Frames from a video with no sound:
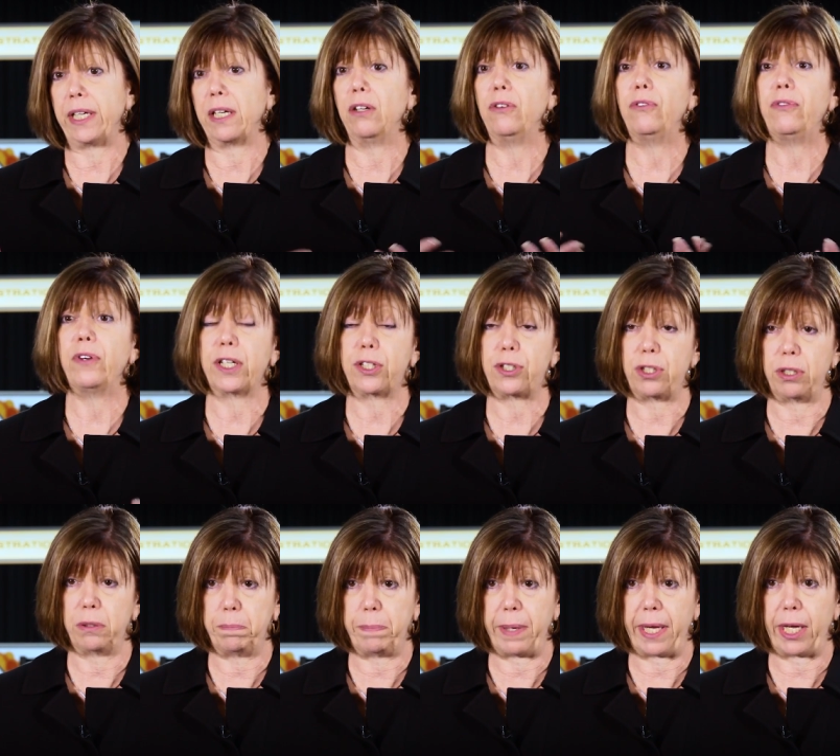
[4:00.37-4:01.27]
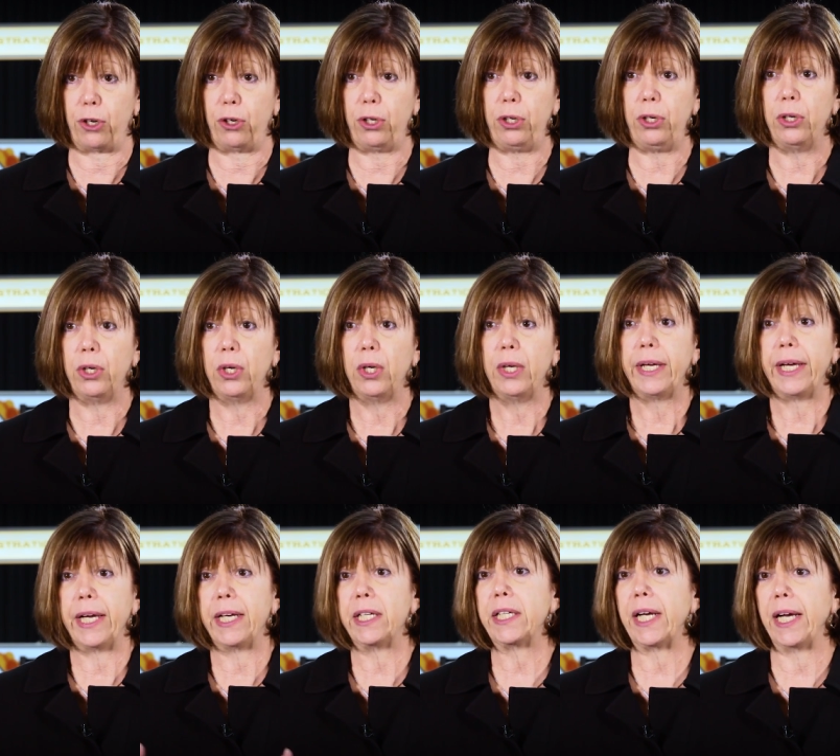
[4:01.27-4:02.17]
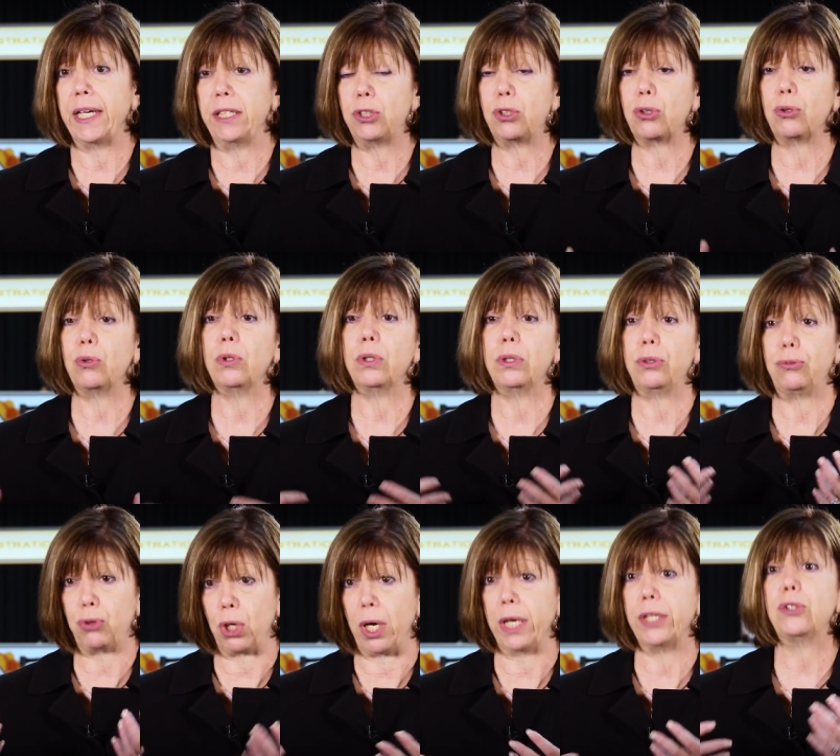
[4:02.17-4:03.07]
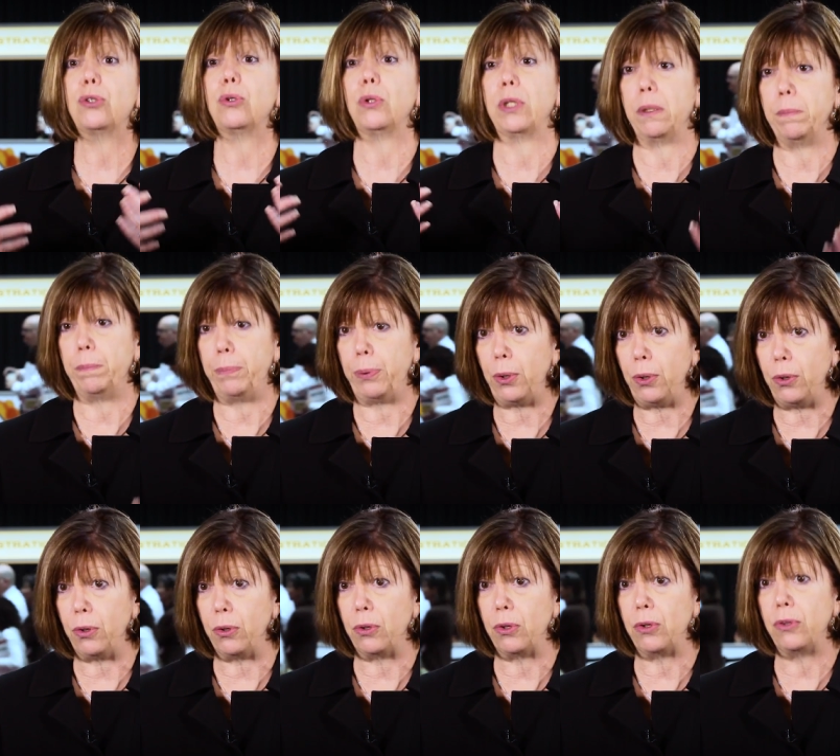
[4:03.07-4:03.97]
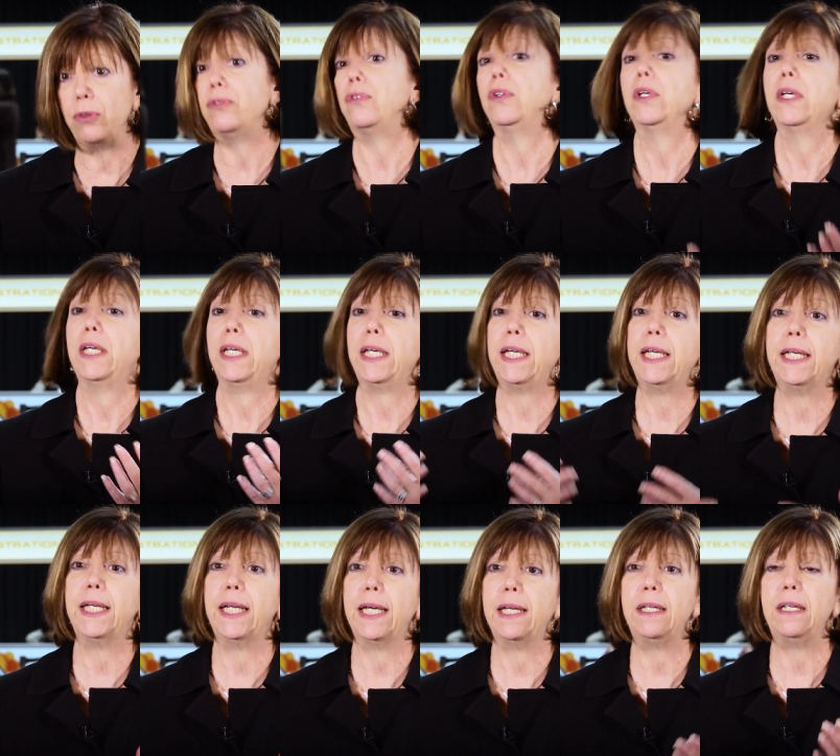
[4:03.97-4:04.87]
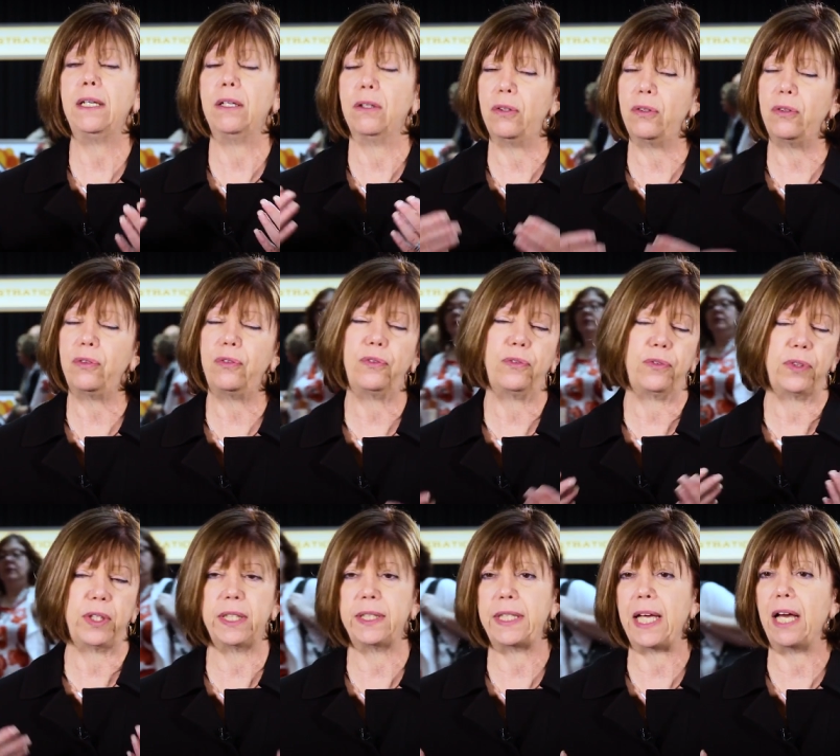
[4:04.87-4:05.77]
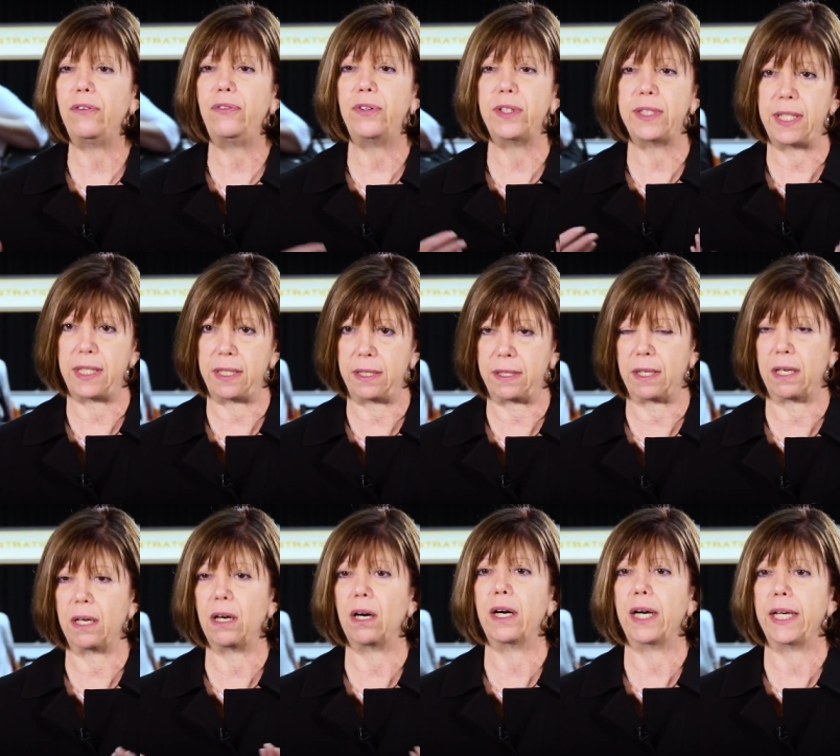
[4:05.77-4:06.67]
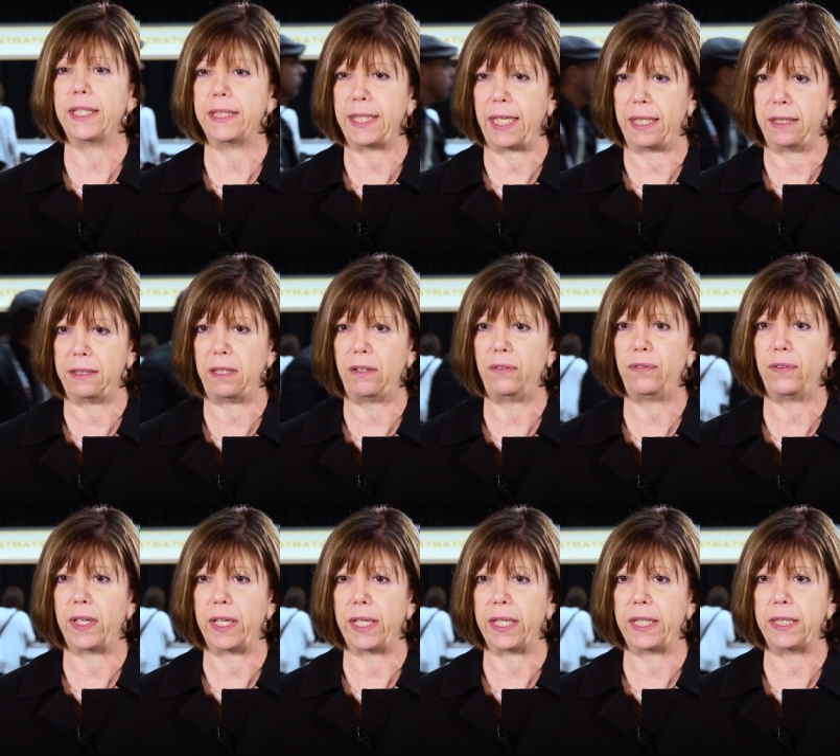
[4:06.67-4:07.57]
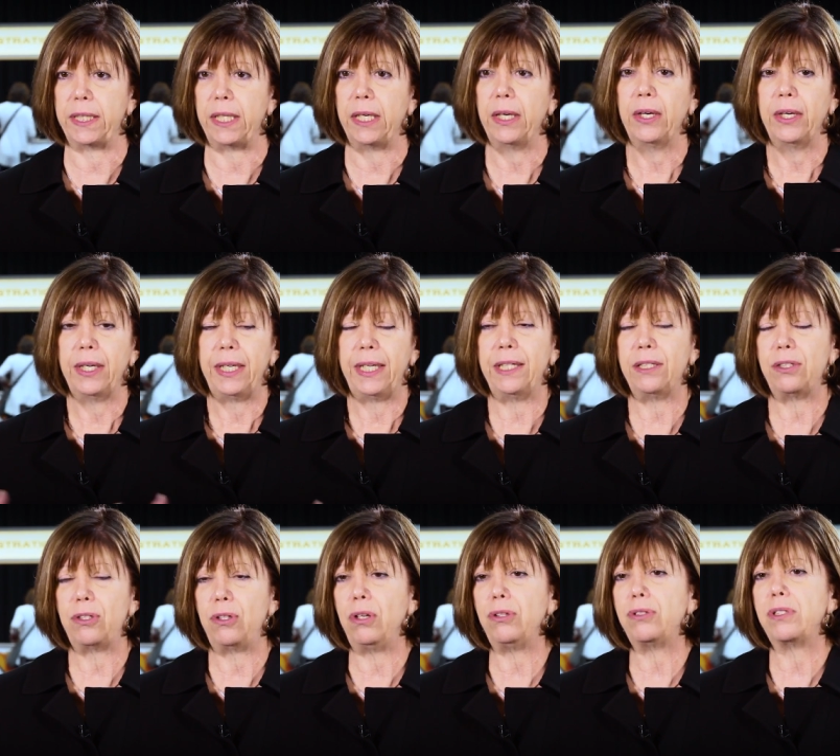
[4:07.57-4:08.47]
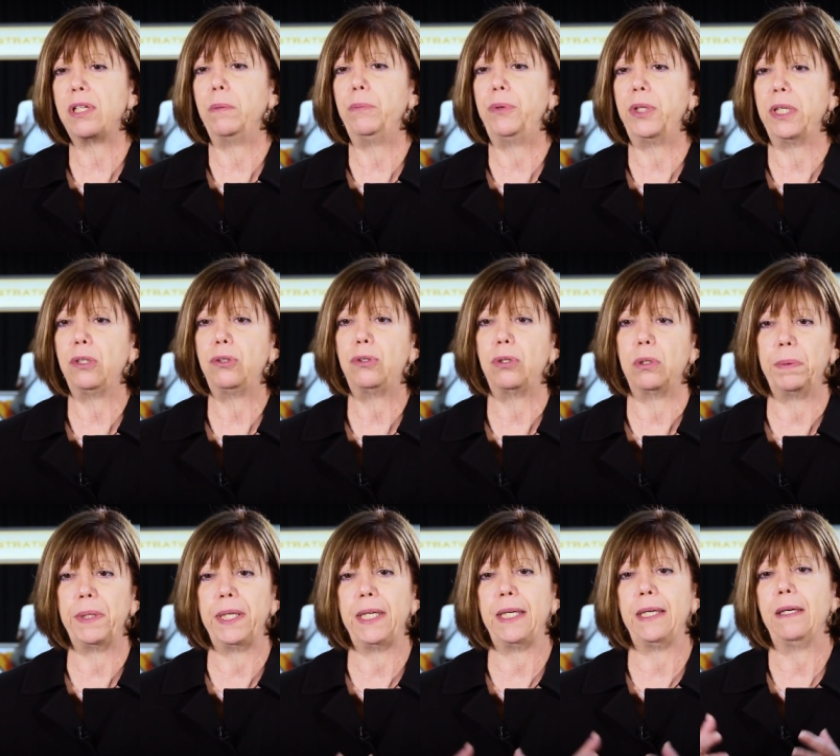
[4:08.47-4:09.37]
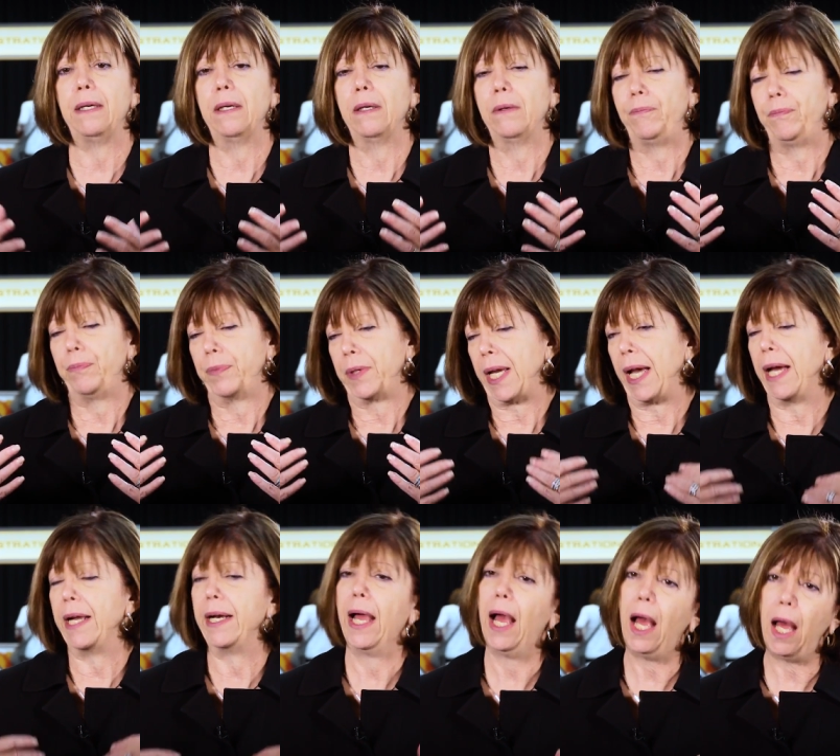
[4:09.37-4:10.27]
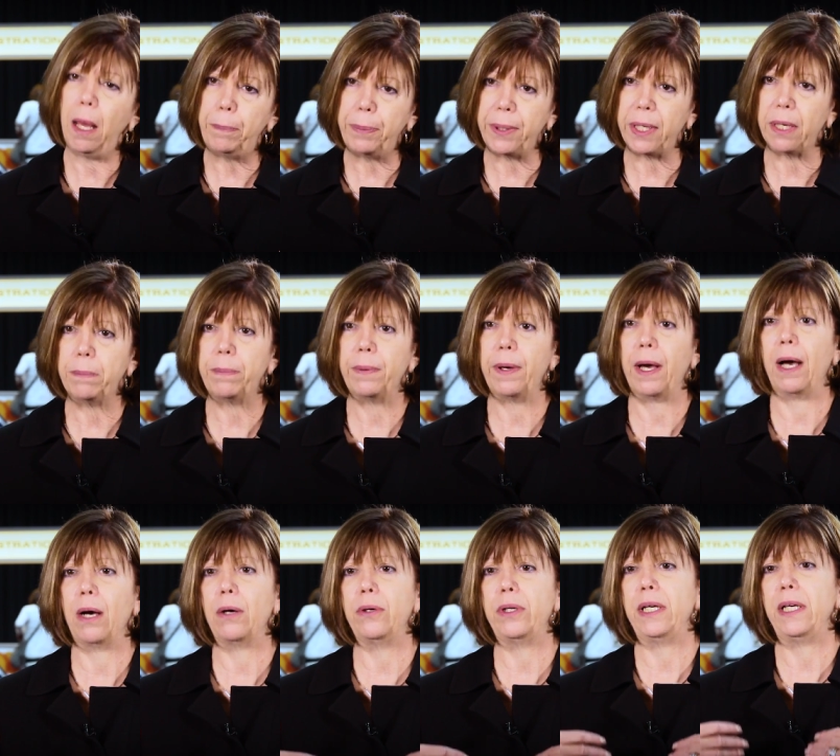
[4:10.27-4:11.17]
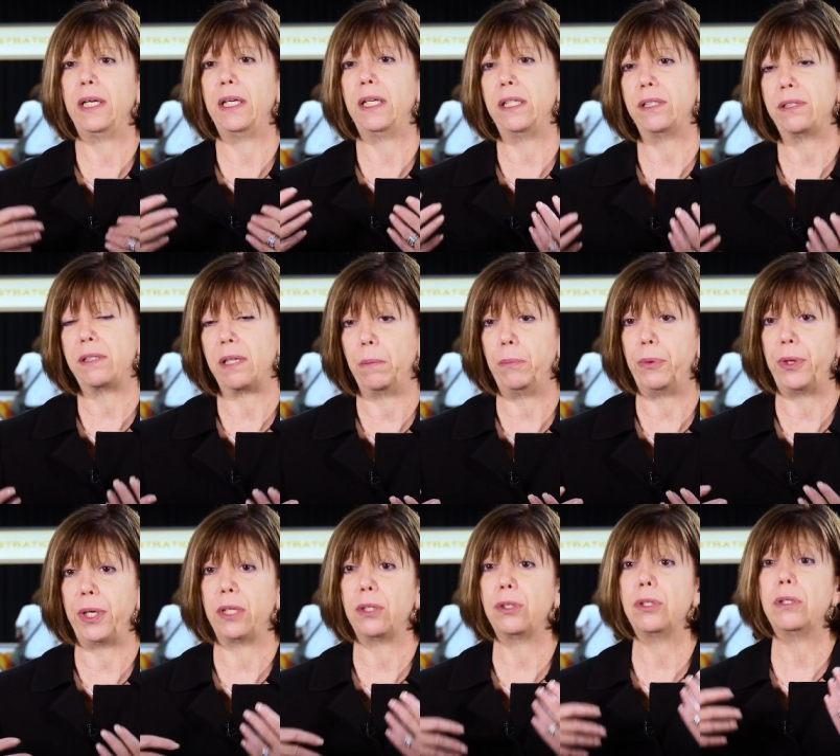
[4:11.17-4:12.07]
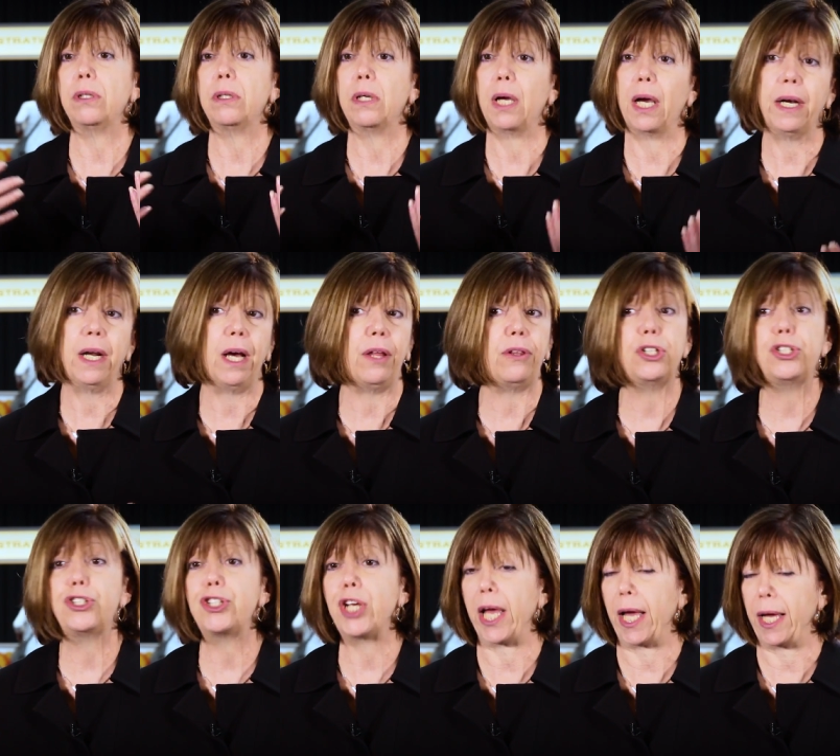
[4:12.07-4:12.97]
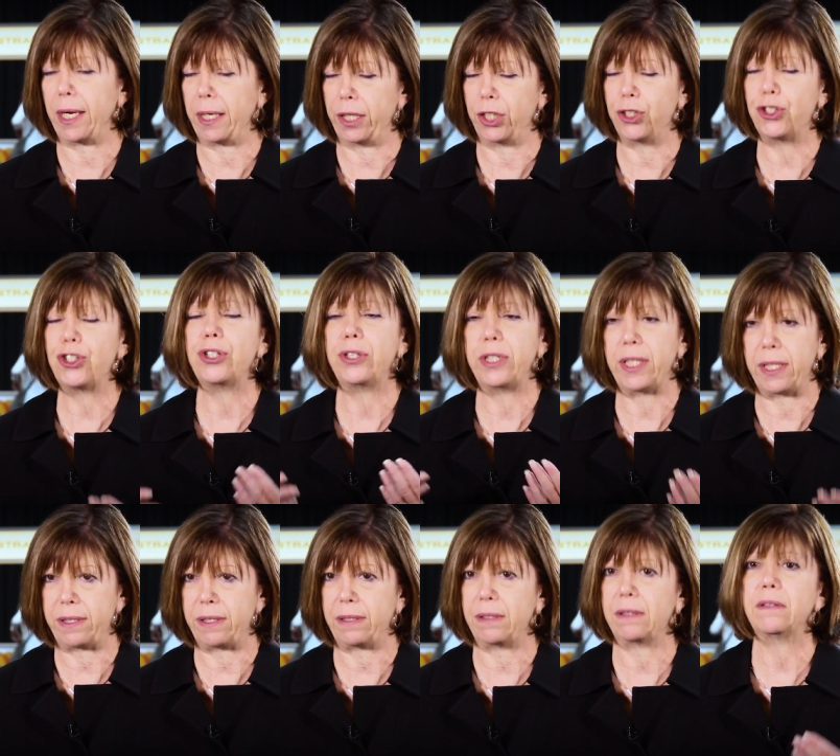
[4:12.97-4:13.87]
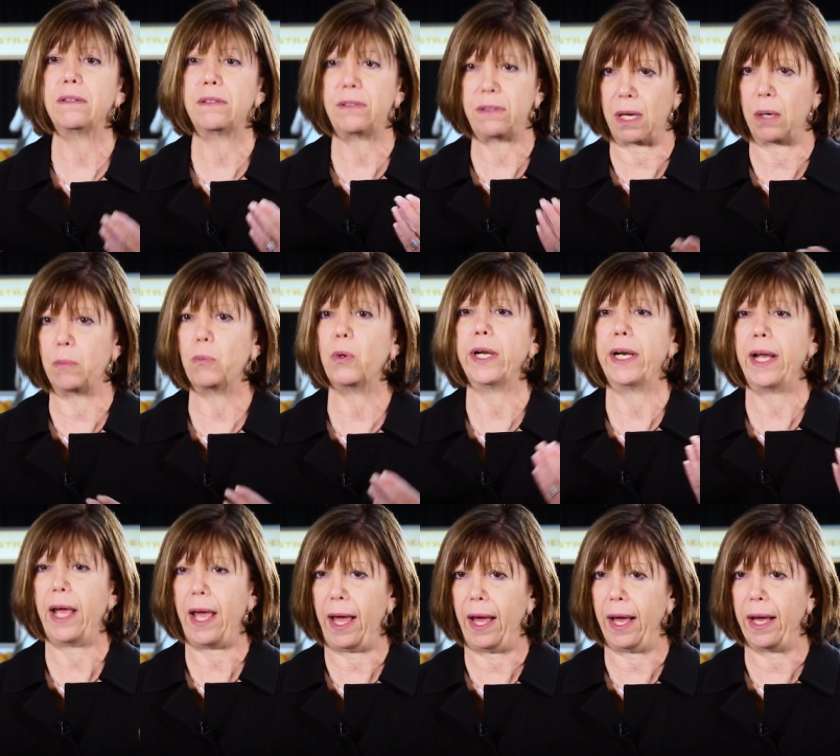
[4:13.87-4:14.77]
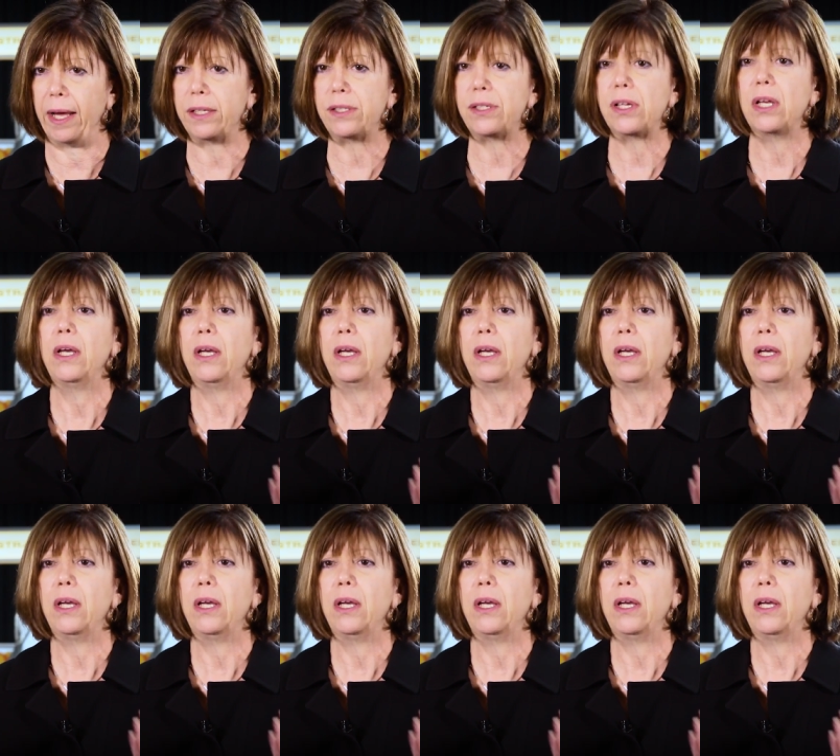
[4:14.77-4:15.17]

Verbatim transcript: can function better and can tr try to improve in any of the deficits that are identified. It's not something to be unhappy about, it is something, another challenge that someone has